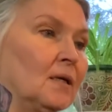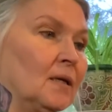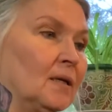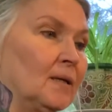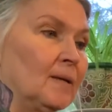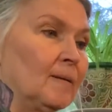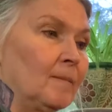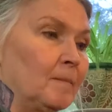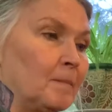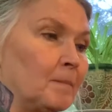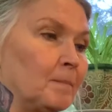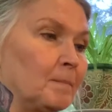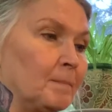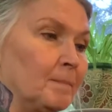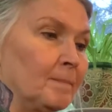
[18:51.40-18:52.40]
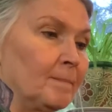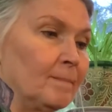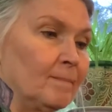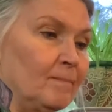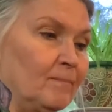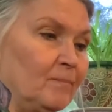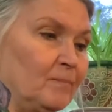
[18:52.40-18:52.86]

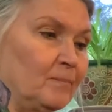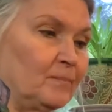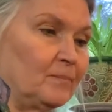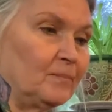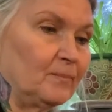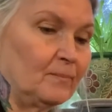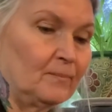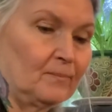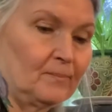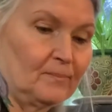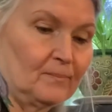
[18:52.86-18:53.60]
(silence)